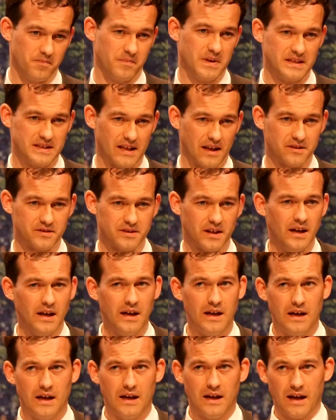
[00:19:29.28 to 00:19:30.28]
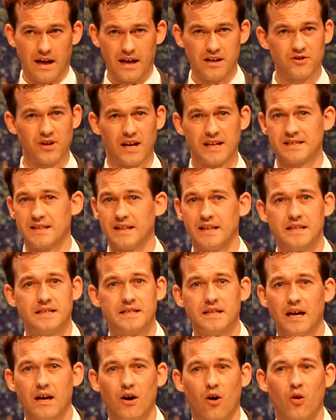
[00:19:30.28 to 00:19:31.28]
B cells. Interestingly,
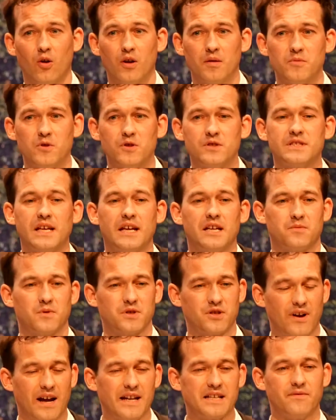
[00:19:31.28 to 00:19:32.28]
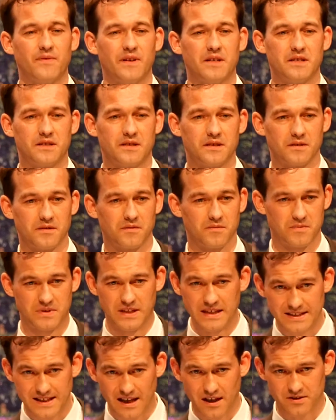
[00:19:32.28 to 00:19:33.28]
all immune cells which are activated,
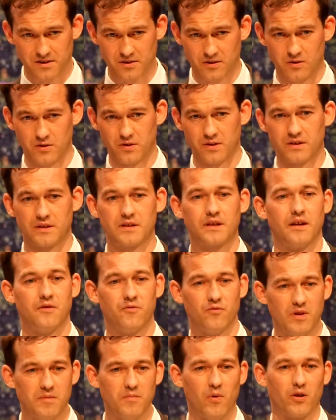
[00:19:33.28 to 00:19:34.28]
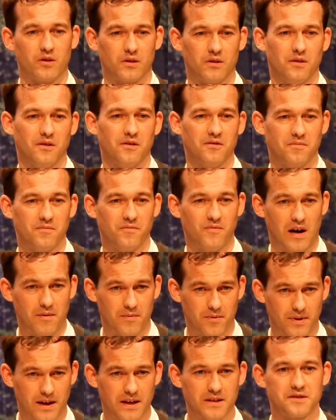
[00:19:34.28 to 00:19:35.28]
T cells included, can remodel
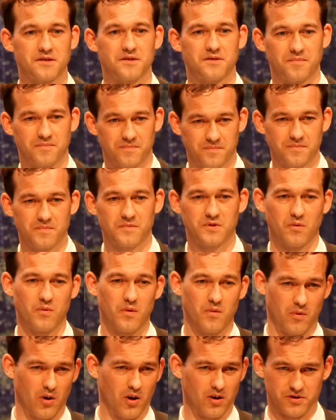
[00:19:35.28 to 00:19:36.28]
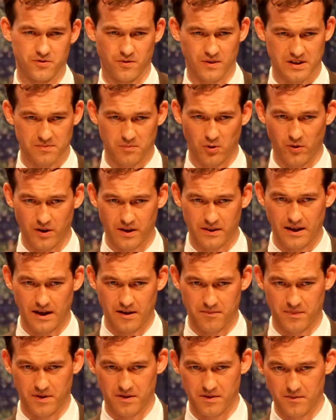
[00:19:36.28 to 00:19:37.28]
fibroblasts. So we're also exploring
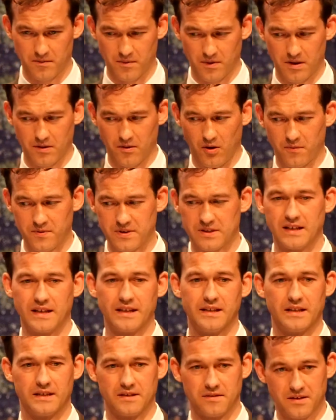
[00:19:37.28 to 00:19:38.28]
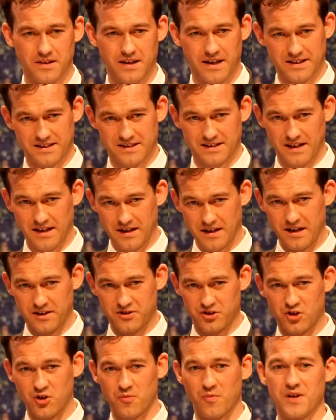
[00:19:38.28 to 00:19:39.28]
that, but obviously in a
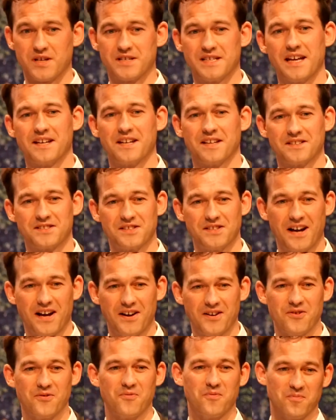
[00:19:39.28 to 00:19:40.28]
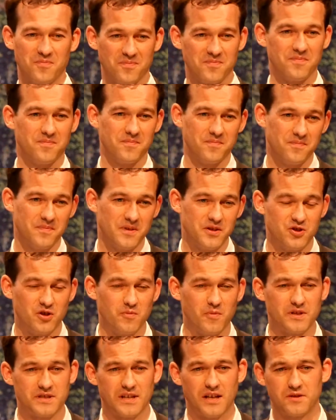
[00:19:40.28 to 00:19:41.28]
tumor setting scenario, the
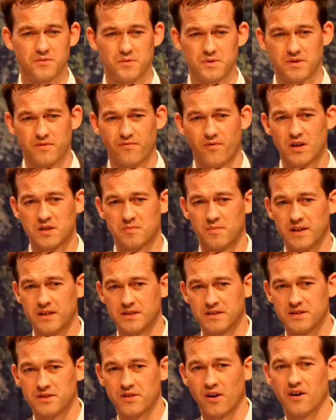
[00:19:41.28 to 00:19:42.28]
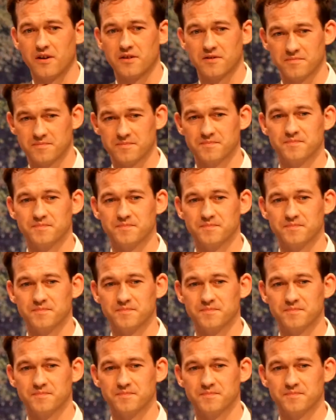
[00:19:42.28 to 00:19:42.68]
tumor cells was the first place to start.